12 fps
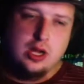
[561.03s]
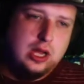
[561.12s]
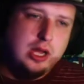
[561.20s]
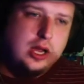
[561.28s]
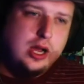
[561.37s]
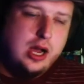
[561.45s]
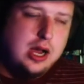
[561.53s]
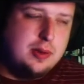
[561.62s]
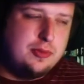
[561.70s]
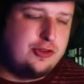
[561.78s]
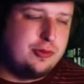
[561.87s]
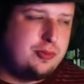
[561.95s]

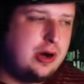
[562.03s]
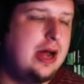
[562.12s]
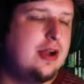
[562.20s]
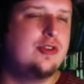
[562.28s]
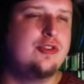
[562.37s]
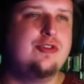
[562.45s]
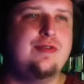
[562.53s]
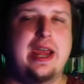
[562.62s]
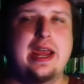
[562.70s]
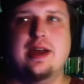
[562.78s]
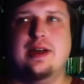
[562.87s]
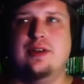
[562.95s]
Sopranos
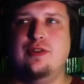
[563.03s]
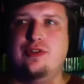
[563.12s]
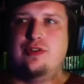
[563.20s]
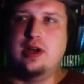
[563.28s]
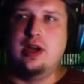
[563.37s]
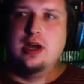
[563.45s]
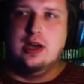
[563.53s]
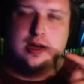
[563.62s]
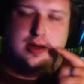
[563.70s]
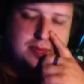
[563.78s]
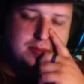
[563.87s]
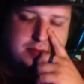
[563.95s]
fans,
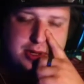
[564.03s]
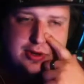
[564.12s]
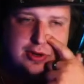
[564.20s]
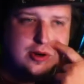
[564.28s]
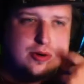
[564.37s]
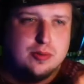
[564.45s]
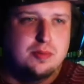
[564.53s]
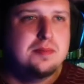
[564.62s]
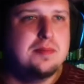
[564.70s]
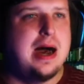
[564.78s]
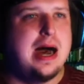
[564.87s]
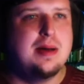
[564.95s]

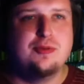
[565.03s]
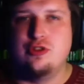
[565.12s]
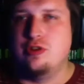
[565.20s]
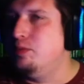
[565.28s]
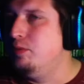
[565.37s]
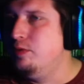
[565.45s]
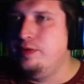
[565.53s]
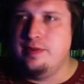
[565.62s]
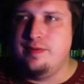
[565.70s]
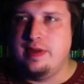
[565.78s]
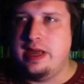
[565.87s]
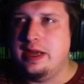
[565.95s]
mobster movie
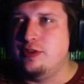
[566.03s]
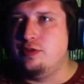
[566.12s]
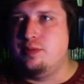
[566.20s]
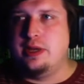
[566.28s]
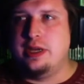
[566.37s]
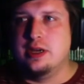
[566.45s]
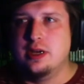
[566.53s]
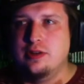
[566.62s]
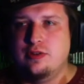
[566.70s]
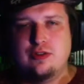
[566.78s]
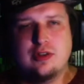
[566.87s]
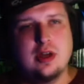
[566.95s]
fans,
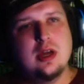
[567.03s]
because